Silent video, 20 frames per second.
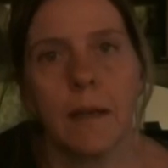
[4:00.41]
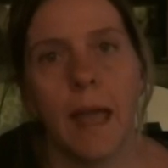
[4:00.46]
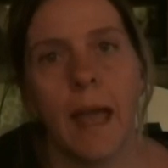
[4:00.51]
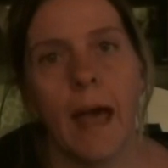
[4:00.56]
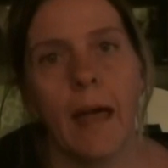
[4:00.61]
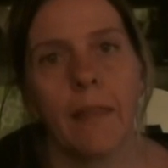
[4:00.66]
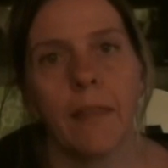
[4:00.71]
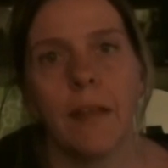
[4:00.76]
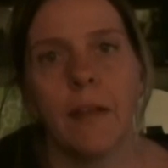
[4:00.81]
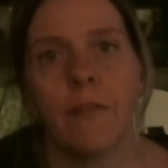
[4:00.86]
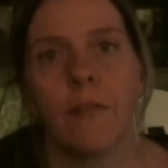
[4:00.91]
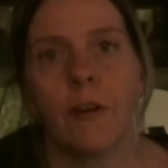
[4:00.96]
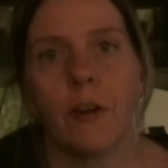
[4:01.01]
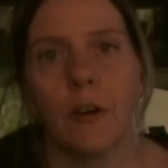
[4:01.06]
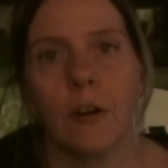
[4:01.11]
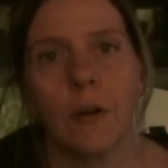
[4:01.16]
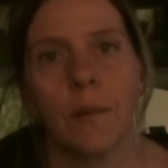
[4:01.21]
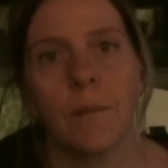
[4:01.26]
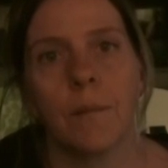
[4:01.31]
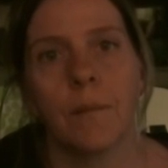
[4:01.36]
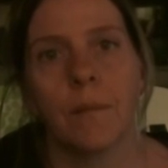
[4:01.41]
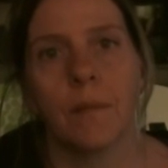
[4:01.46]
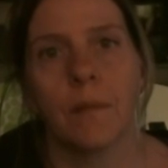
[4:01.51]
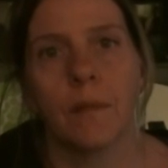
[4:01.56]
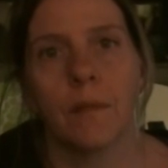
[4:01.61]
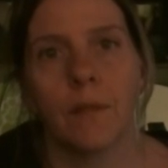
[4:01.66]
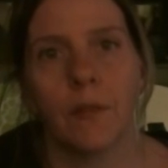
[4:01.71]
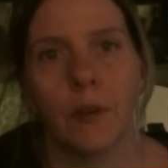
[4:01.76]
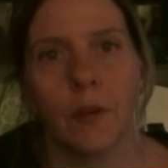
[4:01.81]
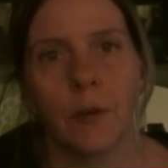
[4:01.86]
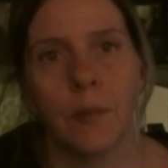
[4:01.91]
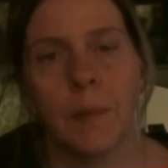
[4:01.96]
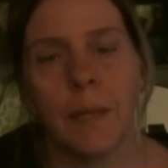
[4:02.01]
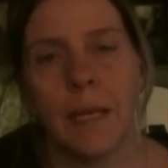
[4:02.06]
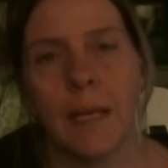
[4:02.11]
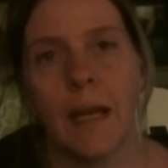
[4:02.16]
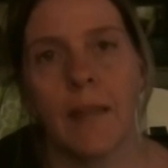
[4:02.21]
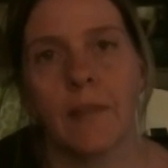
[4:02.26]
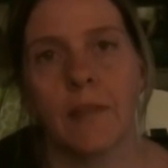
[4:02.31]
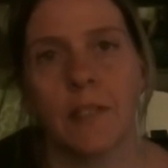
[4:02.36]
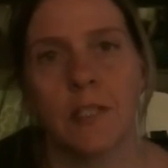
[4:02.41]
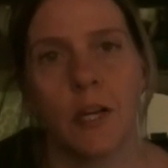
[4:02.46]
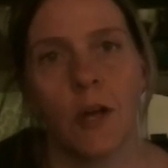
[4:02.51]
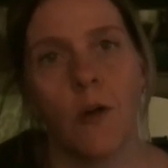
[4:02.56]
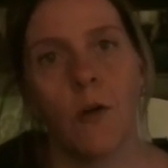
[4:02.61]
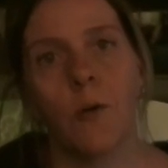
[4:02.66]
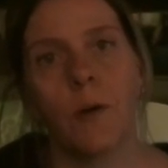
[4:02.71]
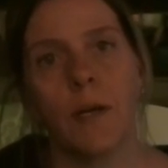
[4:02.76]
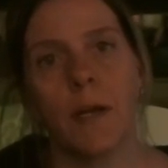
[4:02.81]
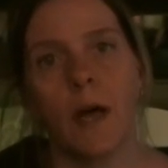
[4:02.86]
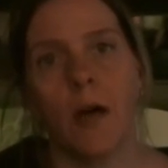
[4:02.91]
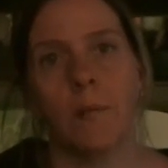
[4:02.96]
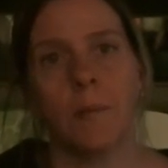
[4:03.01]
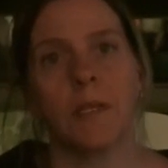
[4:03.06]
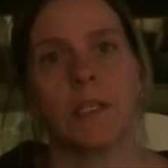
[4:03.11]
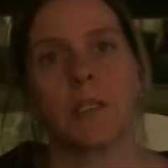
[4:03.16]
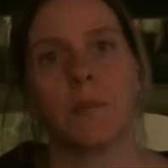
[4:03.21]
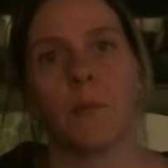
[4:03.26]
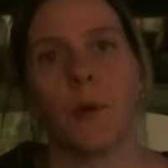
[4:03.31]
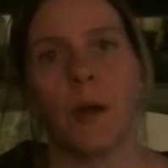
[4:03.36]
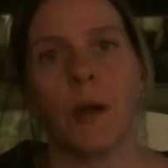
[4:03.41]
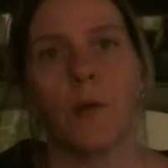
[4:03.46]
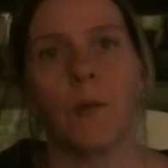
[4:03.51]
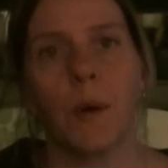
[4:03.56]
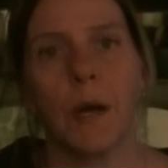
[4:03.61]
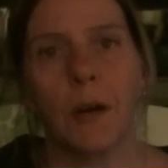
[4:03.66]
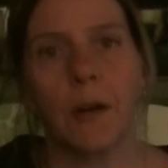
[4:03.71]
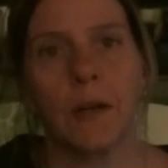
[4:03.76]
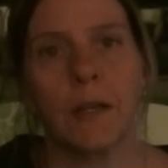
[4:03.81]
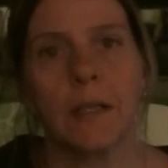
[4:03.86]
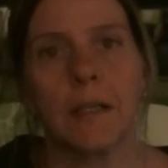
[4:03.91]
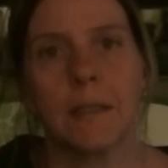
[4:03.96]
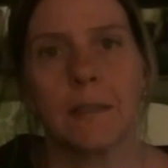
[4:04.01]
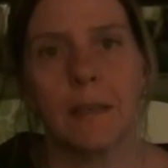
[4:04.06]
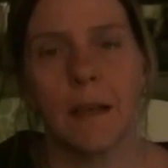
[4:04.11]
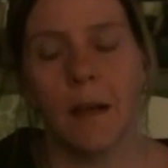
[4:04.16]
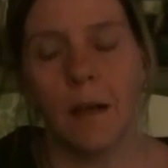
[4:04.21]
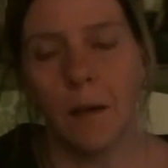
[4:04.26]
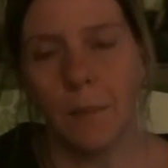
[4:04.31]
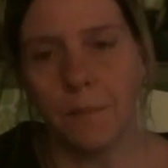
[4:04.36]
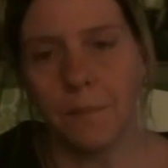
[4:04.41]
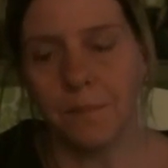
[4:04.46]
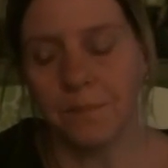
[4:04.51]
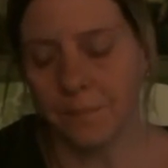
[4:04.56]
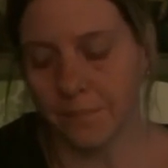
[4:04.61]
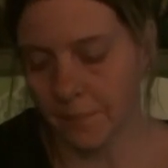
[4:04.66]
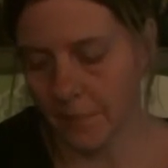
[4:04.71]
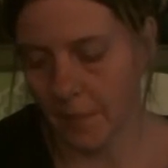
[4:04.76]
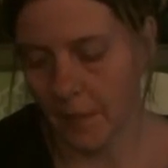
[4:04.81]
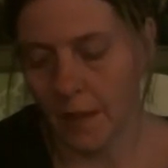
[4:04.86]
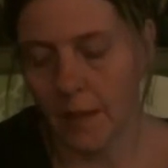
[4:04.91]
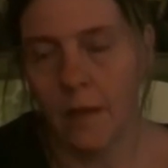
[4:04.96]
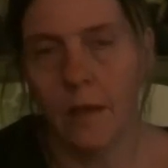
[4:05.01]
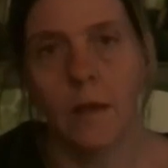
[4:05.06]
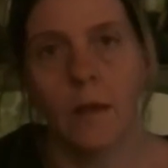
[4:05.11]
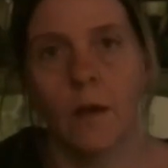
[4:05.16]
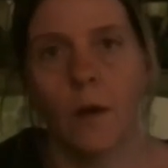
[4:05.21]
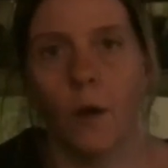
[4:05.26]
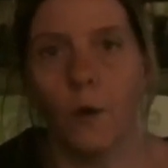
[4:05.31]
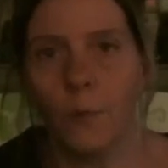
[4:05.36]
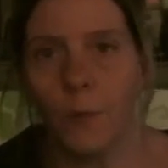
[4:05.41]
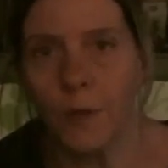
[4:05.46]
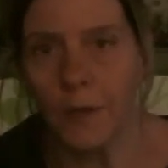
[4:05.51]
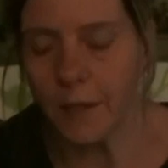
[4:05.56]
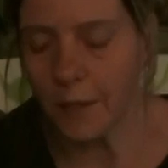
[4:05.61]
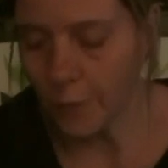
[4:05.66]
Kathy for being on the show and helping spread awareness. Oh, really